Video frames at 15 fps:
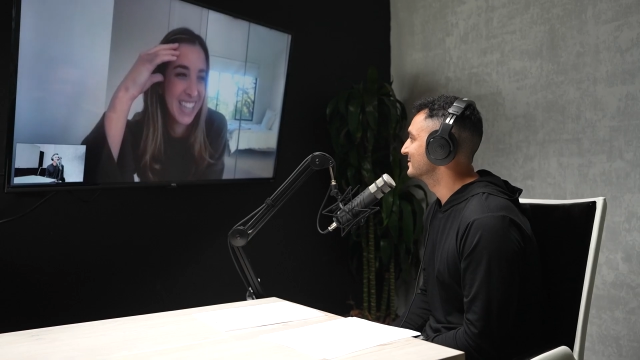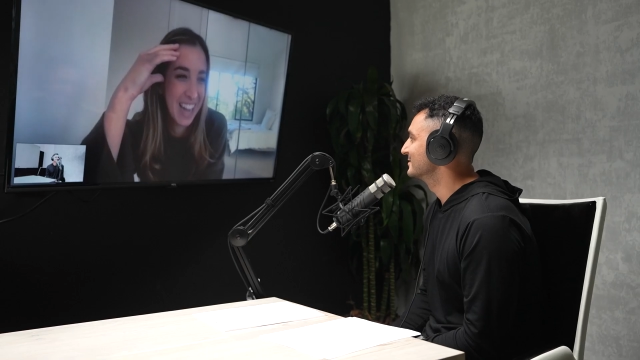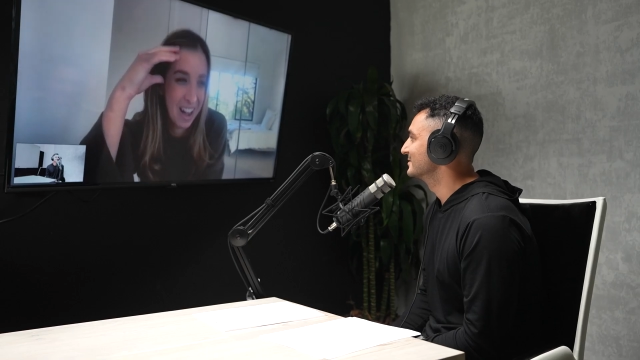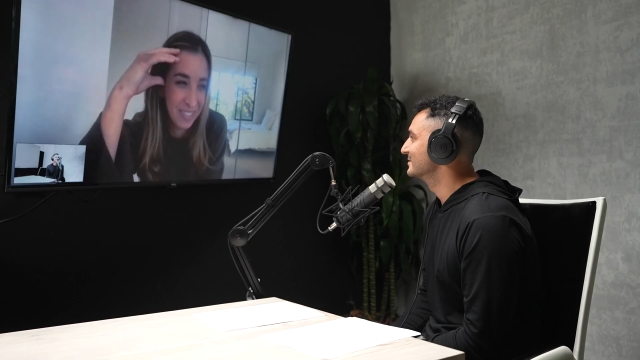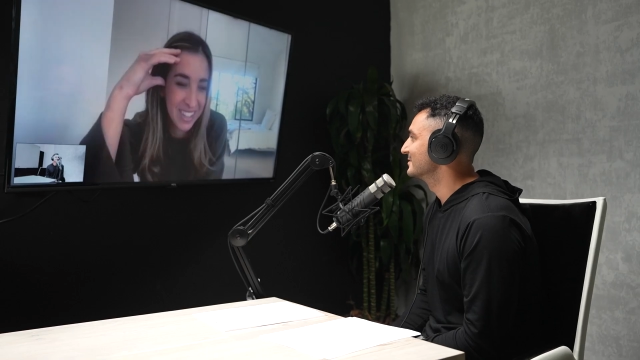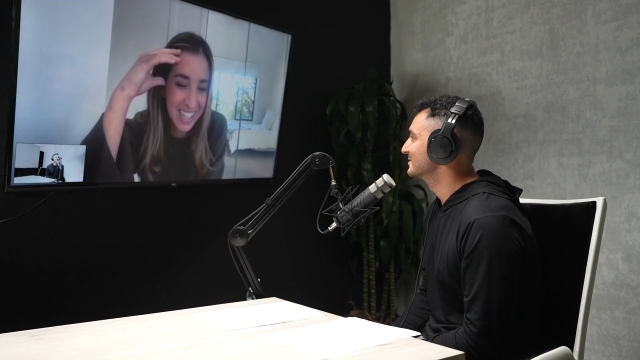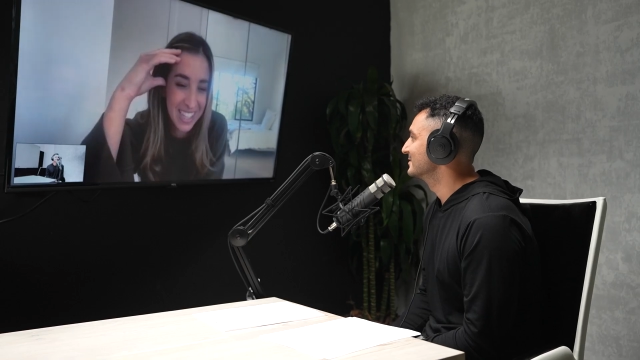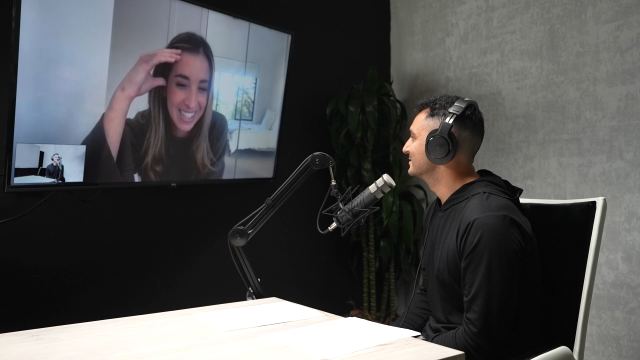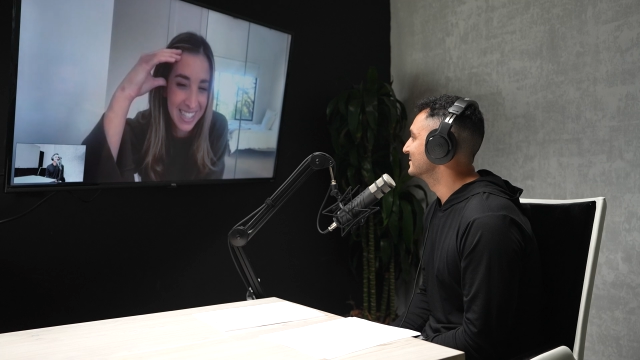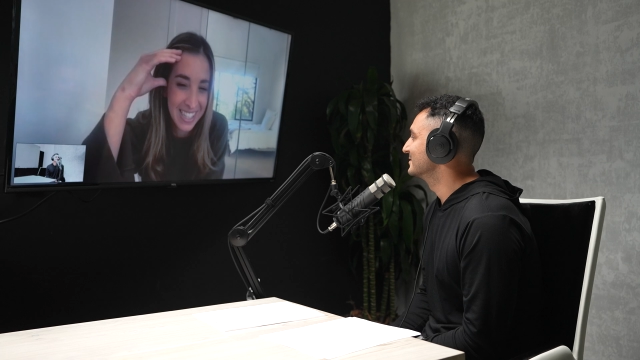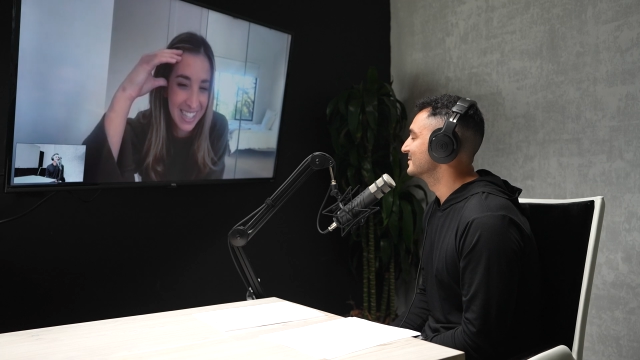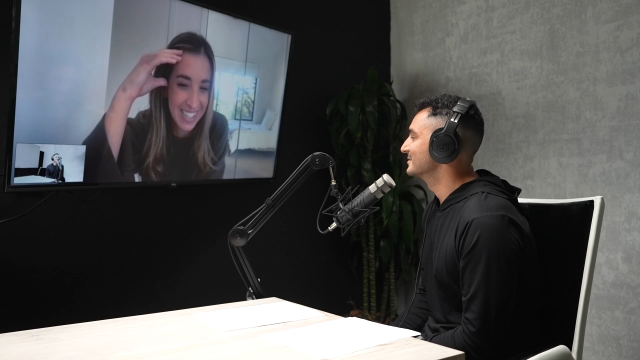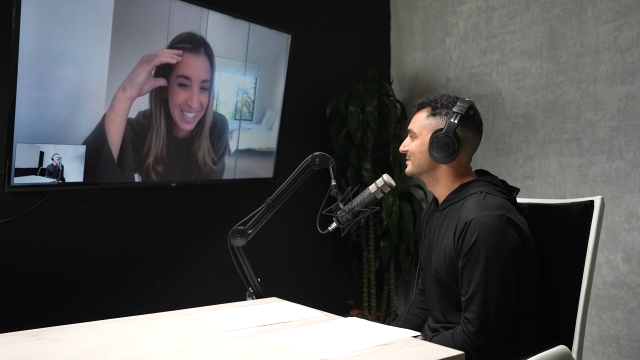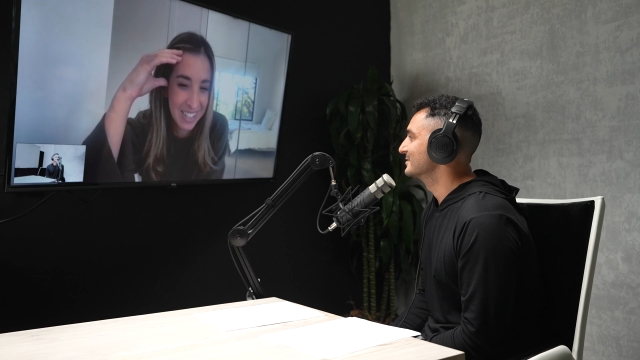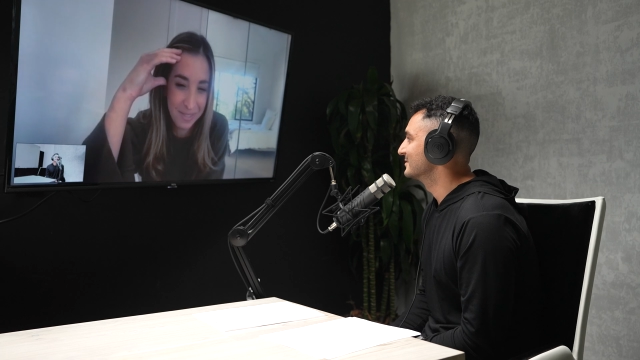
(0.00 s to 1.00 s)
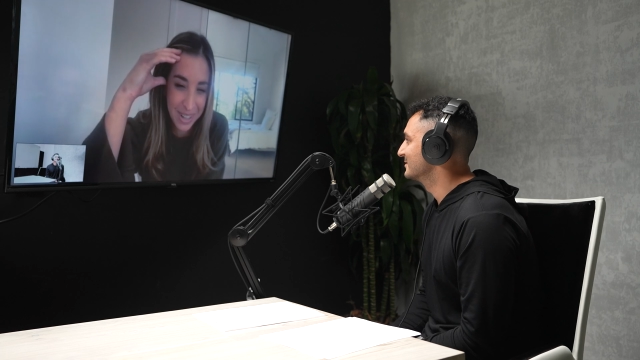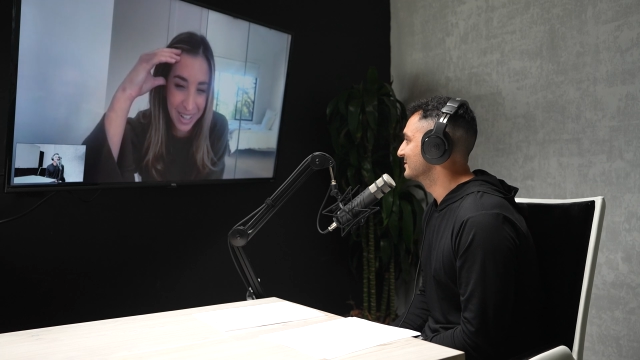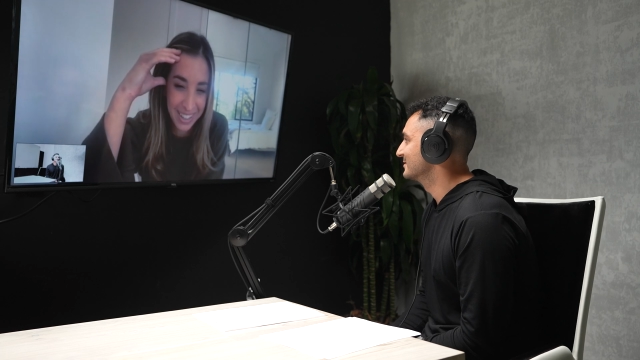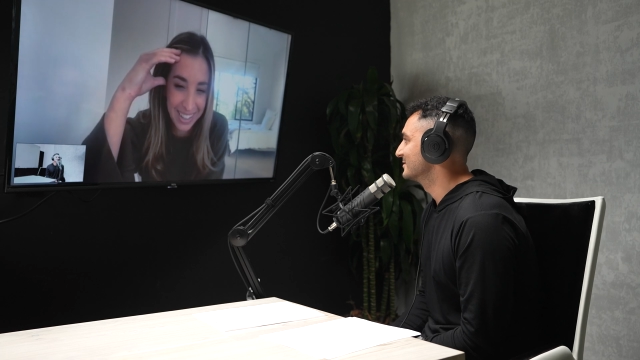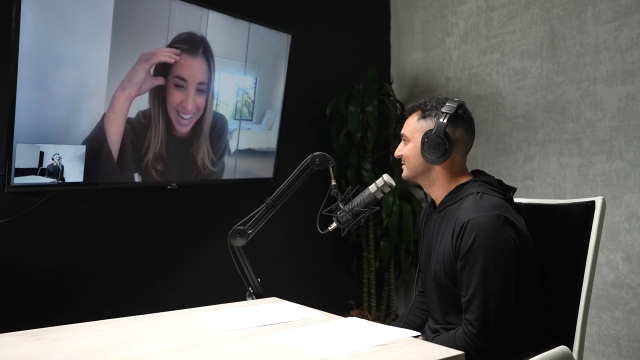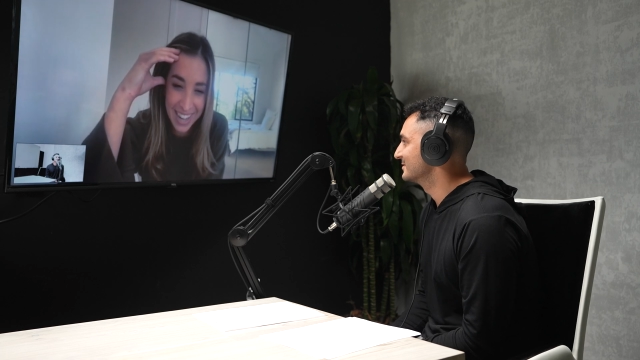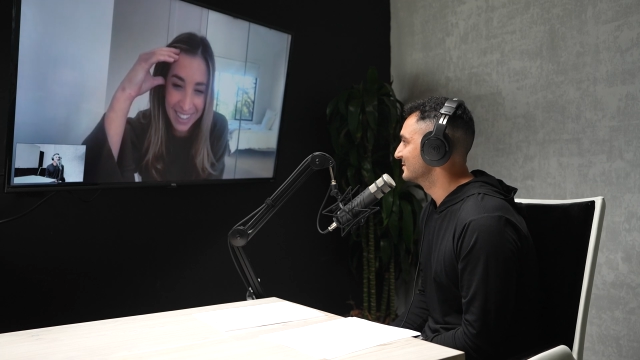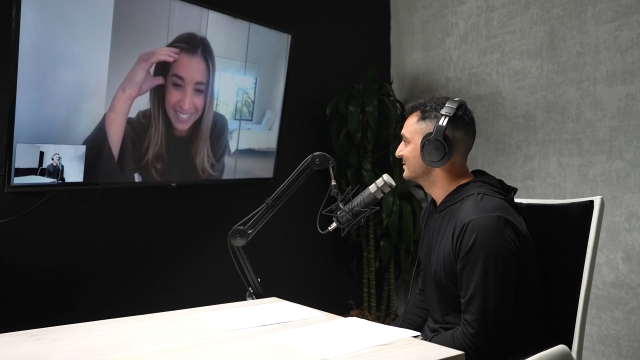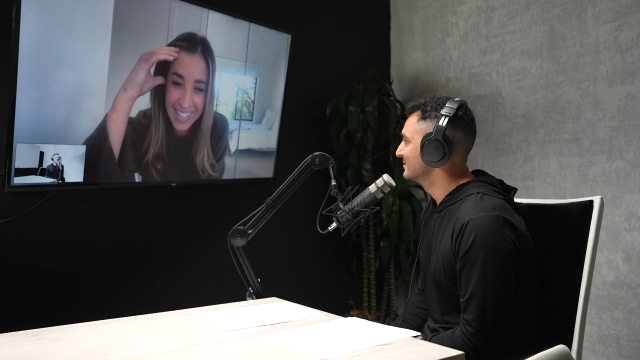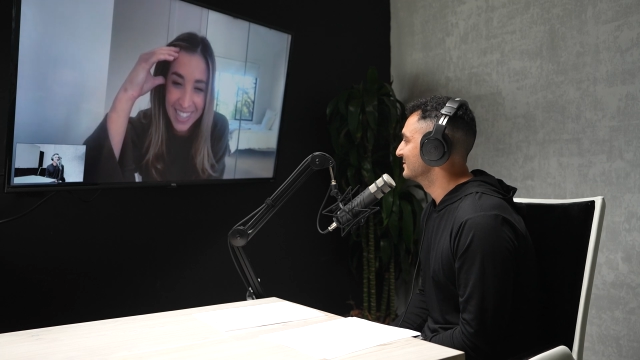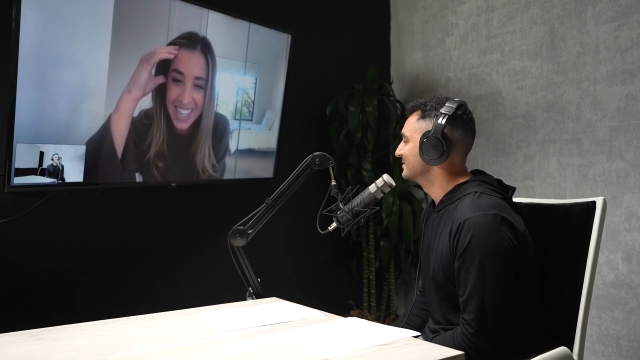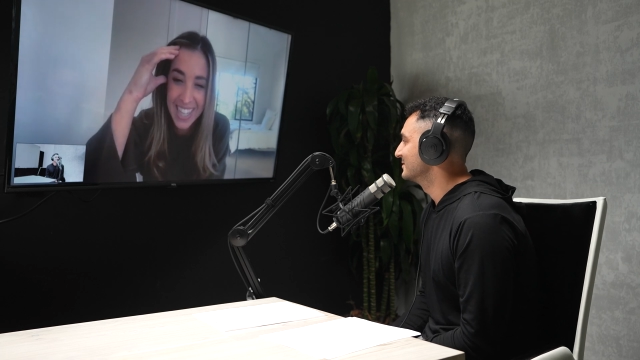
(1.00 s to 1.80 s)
me these things in real life. It's